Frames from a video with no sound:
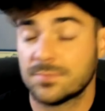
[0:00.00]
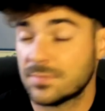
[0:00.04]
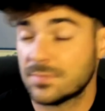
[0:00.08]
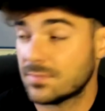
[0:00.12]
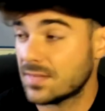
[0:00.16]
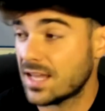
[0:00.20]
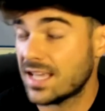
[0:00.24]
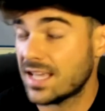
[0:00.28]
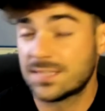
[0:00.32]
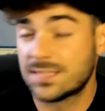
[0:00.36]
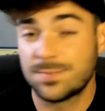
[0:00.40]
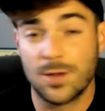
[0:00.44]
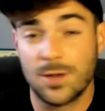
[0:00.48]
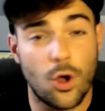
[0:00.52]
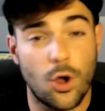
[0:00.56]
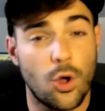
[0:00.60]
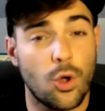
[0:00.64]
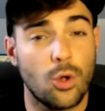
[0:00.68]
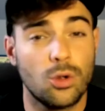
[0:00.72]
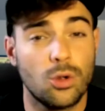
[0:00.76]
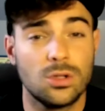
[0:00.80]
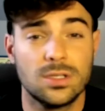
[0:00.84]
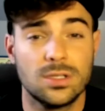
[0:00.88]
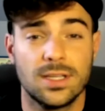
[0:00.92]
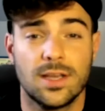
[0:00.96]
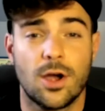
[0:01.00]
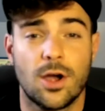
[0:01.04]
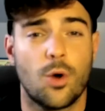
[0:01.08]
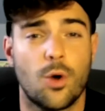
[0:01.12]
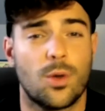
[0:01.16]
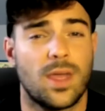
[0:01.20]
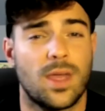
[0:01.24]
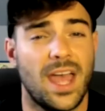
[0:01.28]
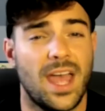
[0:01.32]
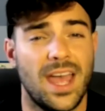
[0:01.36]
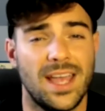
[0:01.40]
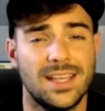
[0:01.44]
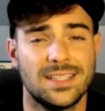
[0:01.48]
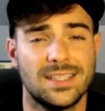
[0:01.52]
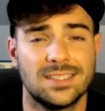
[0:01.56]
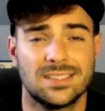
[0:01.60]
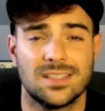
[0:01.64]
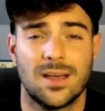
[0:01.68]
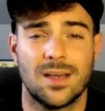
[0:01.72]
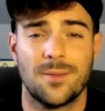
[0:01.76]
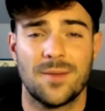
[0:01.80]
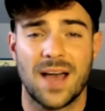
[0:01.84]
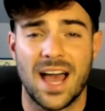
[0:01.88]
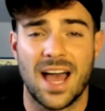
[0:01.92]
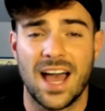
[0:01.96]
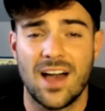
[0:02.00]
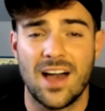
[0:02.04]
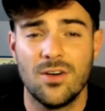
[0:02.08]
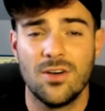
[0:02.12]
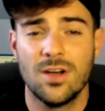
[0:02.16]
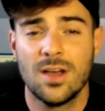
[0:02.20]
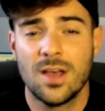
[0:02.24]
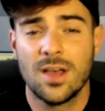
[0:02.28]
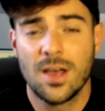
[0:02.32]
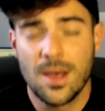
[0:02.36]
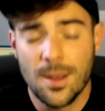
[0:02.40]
it's been holding okay somehow,